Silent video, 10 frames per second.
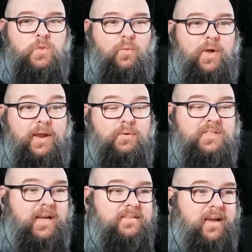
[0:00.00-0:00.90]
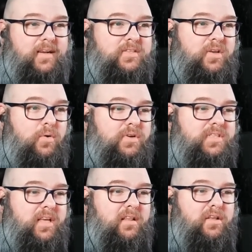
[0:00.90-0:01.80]
winning with that deck. So we're
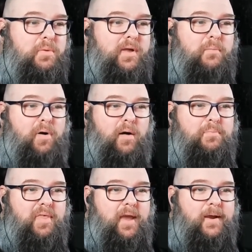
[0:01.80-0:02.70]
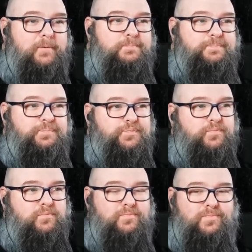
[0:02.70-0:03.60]
seeing a little bit of pump there.
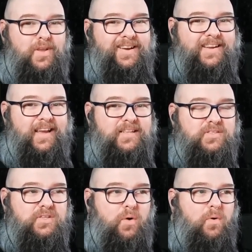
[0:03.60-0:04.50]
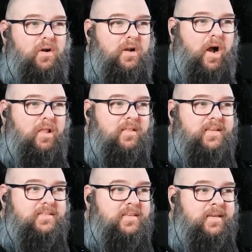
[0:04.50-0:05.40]
Again, Stonewall
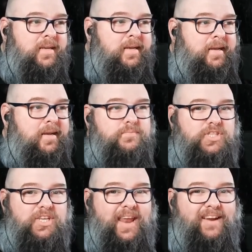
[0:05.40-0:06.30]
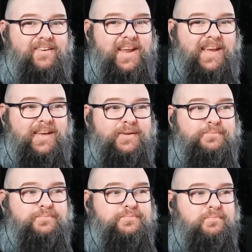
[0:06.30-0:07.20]
Gauntlet, generic,
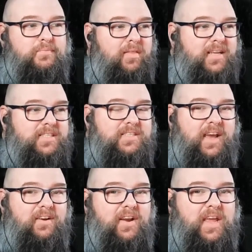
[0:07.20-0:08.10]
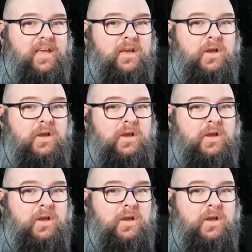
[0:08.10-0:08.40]
legendary,